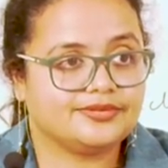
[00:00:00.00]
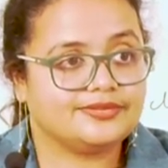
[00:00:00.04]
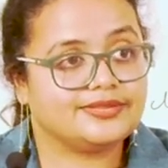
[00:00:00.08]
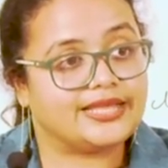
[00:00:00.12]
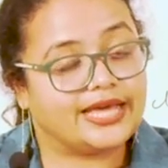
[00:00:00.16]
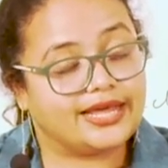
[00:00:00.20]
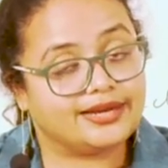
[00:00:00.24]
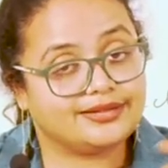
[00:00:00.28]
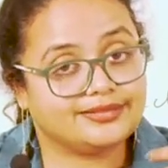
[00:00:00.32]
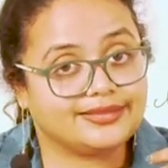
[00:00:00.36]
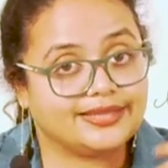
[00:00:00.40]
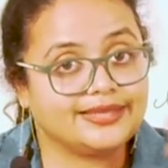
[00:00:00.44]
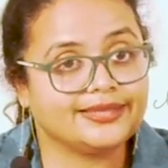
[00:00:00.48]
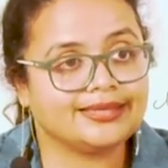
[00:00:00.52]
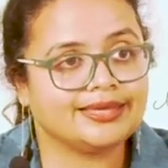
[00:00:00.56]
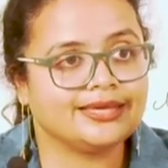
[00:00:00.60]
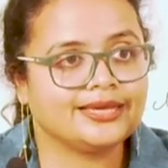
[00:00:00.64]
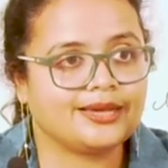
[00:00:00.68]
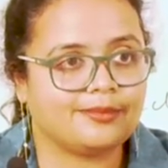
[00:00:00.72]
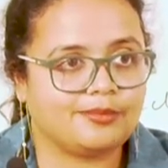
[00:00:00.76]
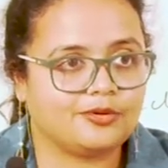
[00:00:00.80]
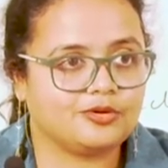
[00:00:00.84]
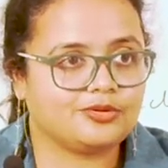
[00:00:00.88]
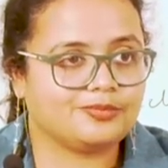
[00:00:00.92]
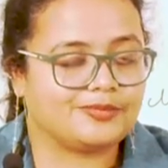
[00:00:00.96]
They are
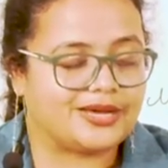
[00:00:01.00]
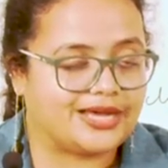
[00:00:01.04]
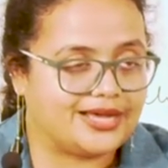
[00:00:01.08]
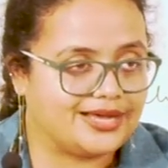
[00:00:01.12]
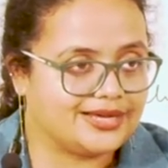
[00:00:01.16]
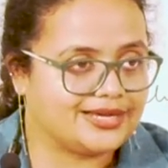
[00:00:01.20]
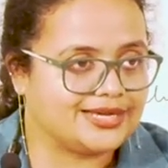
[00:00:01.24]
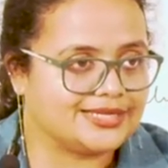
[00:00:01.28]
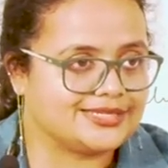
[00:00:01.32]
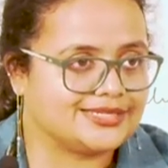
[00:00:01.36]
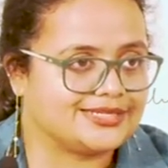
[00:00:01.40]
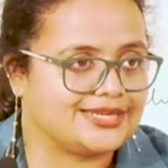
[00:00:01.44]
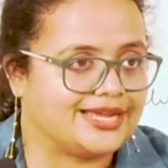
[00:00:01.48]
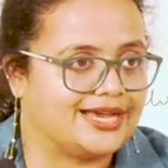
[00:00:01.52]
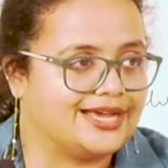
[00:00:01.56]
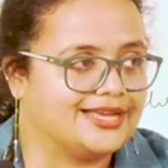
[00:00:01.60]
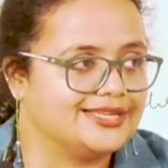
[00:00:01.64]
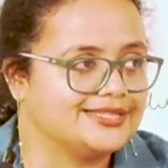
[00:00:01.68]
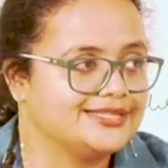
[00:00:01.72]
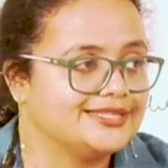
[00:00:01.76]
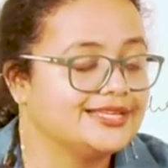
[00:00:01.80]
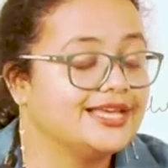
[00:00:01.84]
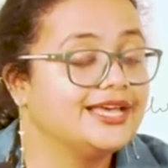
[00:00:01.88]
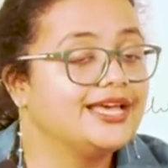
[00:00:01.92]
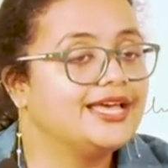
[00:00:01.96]
thinking about
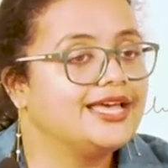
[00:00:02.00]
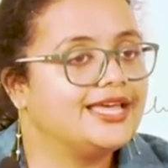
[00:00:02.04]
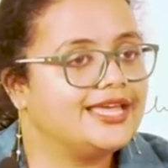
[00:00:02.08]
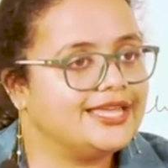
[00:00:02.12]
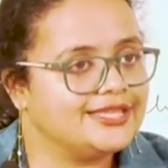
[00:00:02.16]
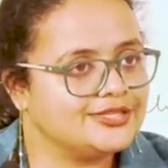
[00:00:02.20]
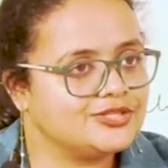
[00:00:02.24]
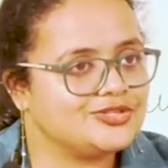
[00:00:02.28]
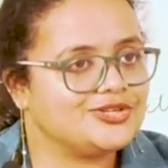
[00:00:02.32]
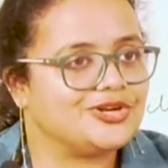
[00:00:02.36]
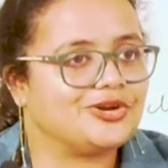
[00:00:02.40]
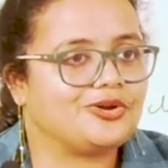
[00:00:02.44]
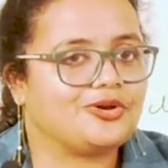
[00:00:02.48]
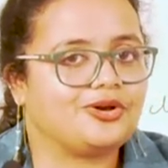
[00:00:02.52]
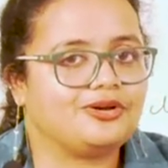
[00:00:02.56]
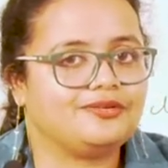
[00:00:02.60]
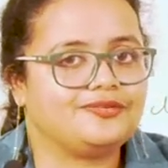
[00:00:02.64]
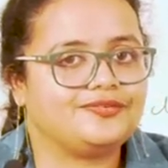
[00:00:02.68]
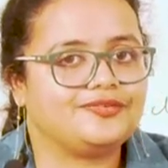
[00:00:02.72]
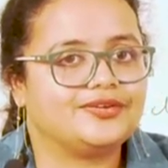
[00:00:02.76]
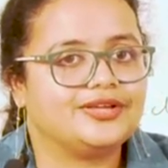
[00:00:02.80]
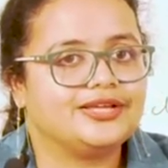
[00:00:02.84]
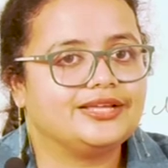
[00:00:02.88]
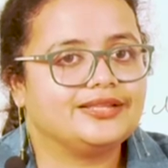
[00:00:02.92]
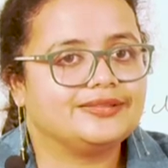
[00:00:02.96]
Mahakashtas instead
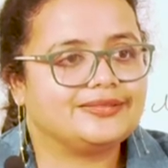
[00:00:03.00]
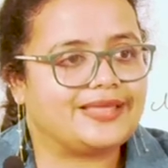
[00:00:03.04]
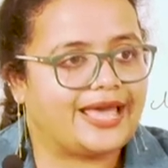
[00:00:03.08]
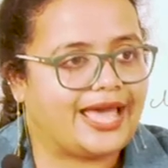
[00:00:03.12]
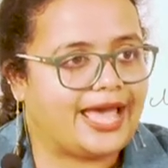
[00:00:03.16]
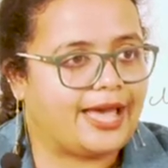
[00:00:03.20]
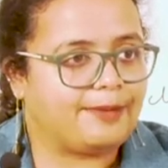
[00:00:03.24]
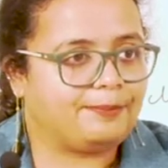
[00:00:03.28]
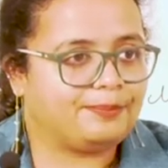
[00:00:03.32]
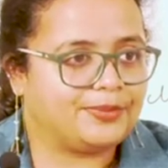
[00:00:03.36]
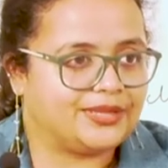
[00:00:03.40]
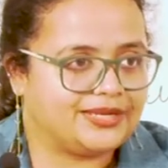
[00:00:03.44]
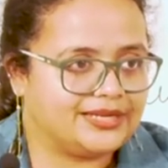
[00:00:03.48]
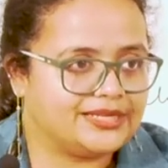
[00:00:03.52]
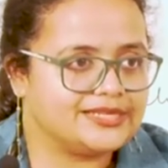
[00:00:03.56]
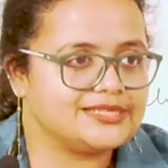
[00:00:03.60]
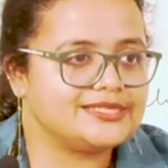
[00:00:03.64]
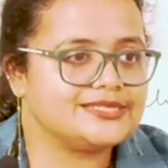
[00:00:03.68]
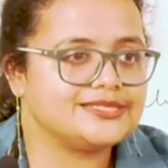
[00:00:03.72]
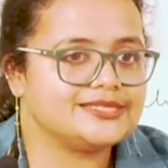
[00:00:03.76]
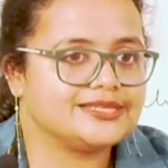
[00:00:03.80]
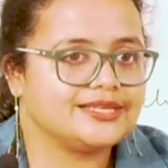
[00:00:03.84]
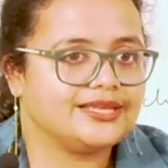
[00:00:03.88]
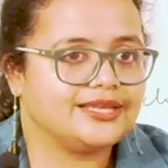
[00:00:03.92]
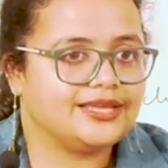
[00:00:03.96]
of the
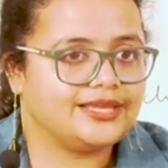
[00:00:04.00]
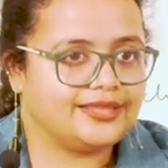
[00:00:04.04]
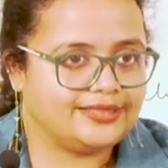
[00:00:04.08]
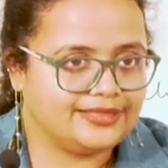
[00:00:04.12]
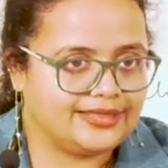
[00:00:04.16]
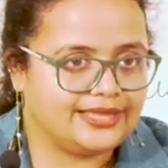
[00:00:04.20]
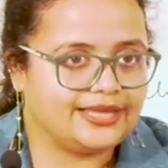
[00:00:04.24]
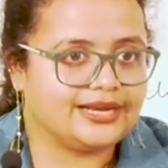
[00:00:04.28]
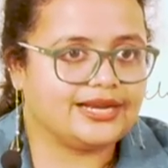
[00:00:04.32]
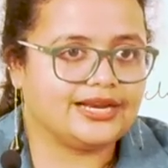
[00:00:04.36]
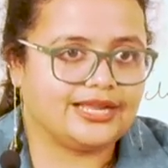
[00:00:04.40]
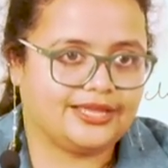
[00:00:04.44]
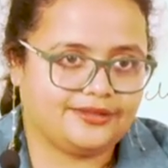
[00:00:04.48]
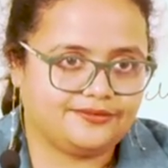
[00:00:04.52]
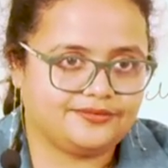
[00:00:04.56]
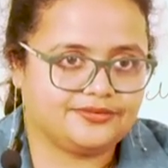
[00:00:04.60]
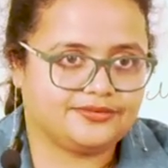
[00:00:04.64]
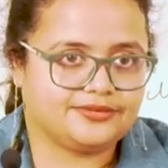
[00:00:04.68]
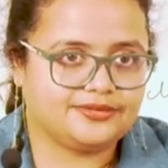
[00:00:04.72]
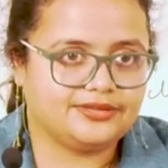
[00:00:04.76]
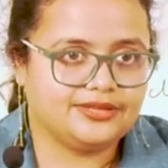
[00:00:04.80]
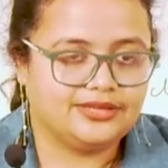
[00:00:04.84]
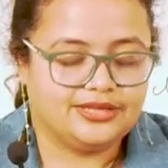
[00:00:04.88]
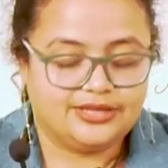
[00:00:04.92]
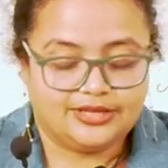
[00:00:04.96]
happiness in their
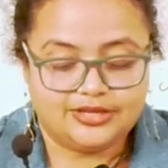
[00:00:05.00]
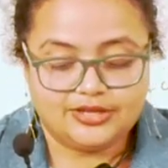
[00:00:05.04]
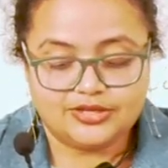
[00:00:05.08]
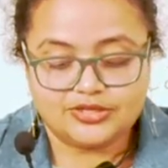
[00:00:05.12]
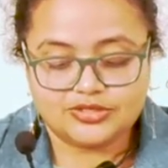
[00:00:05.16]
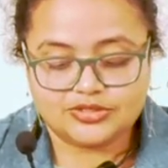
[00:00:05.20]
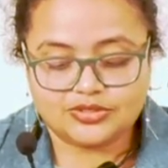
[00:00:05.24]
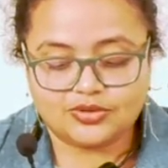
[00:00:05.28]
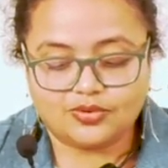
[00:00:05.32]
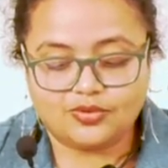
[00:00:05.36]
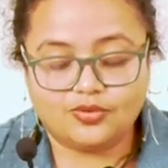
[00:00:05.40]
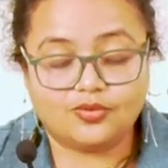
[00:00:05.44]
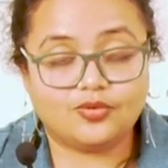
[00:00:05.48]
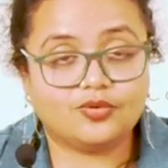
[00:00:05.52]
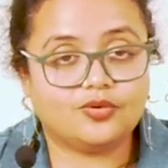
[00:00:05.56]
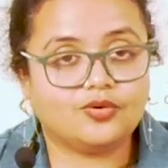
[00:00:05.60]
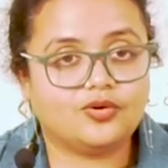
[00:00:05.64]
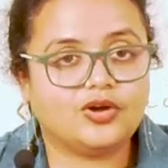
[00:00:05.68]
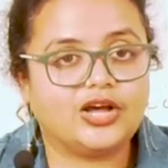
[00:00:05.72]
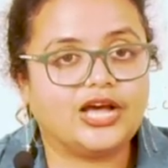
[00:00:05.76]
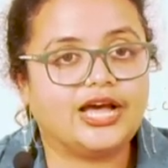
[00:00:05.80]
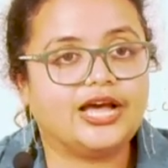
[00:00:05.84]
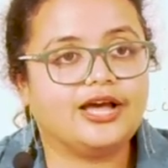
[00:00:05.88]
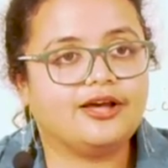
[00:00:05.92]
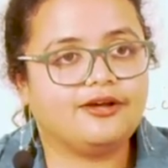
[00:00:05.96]
lives.
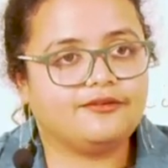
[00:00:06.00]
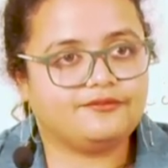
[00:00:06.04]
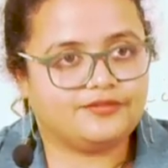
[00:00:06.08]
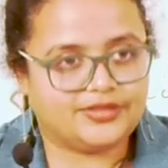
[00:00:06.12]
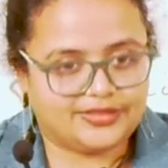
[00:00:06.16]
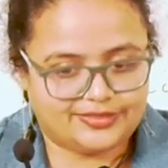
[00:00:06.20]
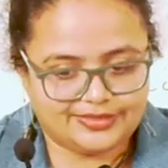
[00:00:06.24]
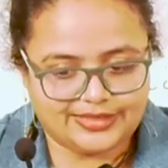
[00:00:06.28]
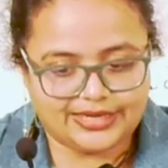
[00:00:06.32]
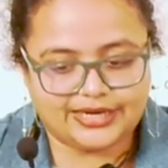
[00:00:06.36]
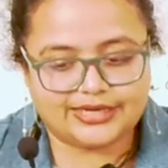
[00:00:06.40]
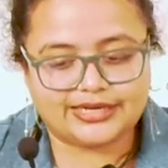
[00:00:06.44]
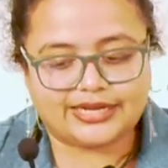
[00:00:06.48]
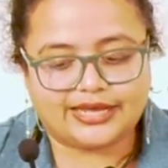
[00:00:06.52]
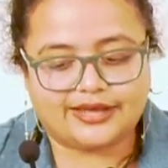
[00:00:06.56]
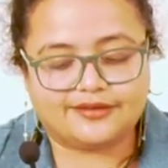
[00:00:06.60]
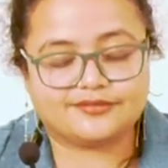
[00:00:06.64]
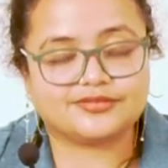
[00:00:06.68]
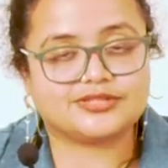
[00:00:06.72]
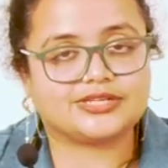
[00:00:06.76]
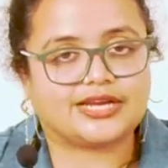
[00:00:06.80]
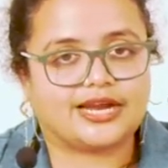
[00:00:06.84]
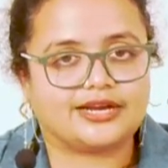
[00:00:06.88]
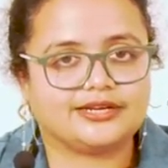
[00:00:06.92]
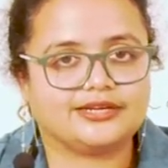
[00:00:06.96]
So with that I
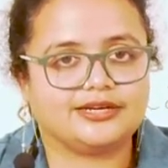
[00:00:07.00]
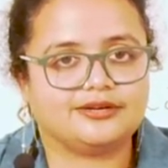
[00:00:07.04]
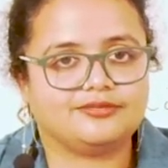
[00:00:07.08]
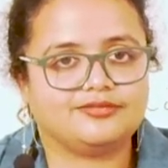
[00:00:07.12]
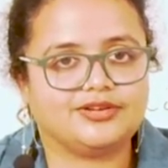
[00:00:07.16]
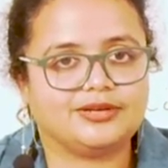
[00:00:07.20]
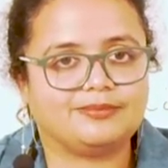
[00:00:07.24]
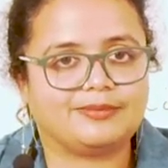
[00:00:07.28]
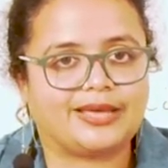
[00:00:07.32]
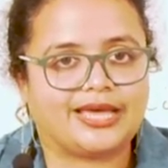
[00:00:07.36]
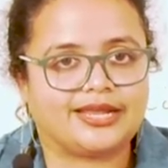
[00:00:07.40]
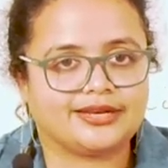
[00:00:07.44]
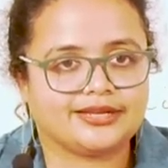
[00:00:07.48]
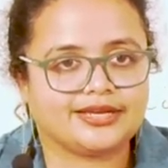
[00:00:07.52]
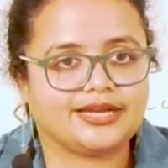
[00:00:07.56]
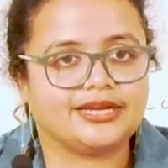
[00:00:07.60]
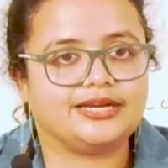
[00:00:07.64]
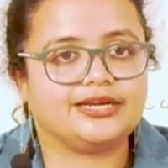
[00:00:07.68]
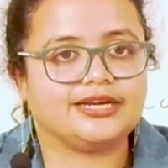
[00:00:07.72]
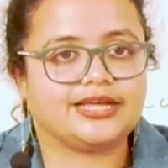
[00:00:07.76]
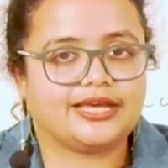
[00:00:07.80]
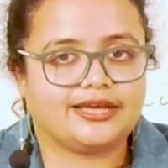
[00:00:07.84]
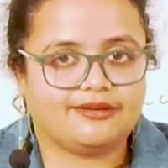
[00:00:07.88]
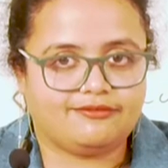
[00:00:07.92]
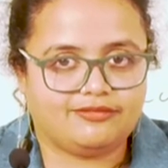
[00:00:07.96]
have started, will
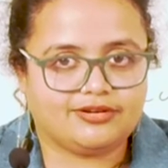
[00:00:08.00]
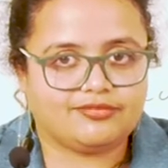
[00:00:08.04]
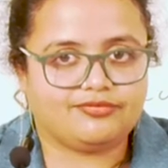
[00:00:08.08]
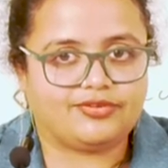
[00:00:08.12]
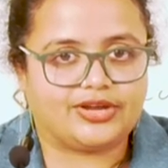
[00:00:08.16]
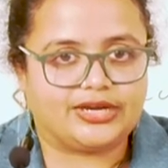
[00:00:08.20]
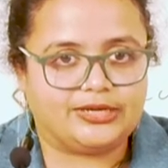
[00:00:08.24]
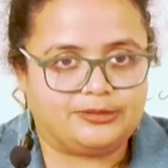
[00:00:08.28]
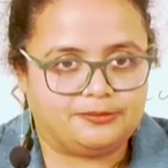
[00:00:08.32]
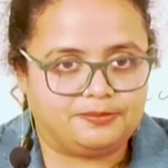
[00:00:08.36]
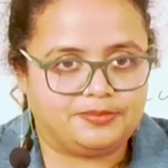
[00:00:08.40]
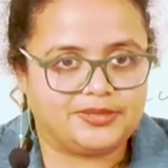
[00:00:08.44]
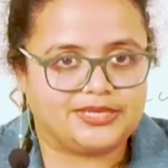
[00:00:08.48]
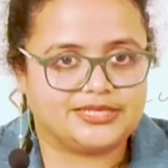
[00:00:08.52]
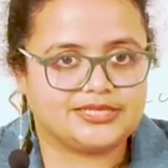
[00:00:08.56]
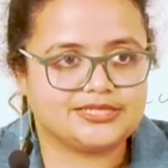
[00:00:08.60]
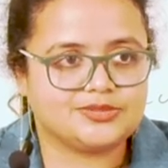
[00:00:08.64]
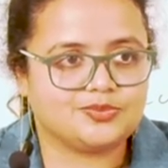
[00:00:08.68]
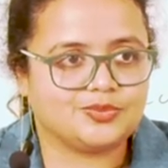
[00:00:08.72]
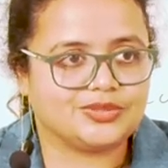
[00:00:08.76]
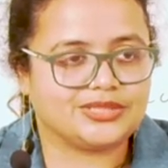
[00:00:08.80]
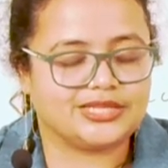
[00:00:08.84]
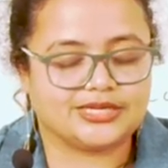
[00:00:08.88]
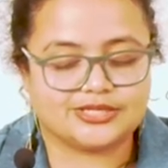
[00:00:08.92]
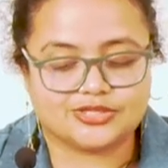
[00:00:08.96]
mankind ever find
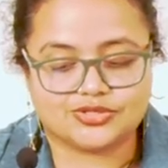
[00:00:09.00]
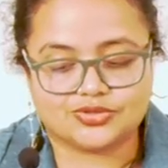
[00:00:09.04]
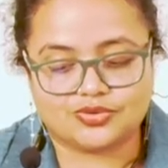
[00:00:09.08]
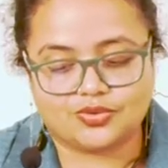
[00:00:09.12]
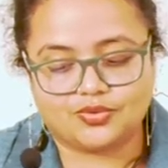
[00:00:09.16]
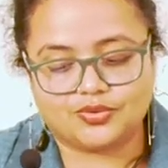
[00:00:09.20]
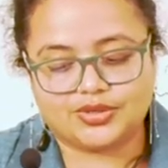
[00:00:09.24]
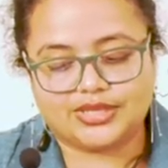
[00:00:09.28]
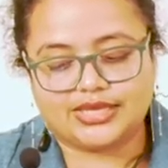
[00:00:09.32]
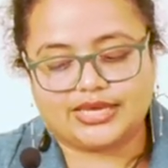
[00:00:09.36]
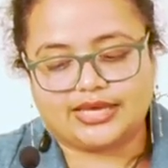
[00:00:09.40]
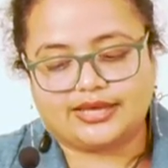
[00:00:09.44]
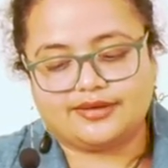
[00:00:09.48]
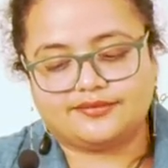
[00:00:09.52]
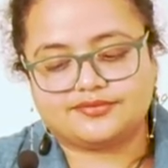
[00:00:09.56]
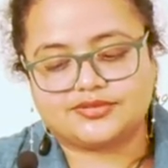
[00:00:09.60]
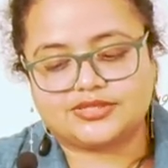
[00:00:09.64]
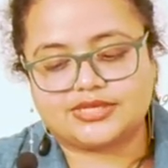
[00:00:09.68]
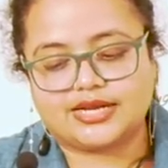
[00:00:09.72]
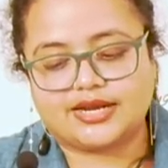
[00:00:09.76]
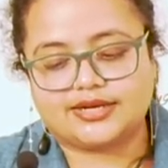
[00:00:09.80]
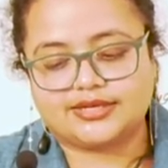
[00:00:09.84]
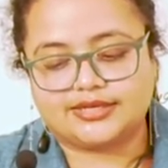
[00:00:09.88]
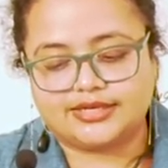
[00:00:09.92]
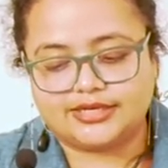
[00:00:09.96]
peace? With that story I have
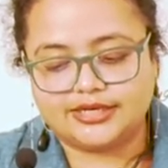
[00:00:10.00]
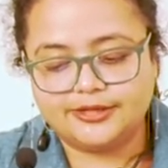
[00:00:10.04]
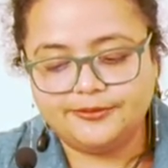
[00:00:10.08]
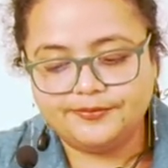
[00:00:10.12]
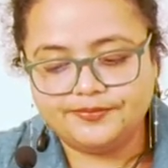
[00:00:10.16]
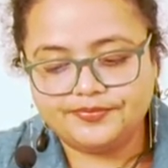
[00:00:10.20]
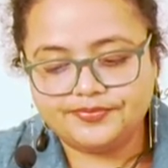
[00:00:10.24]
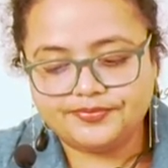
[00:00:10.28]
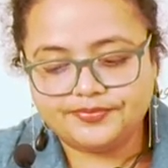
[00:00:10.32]
started.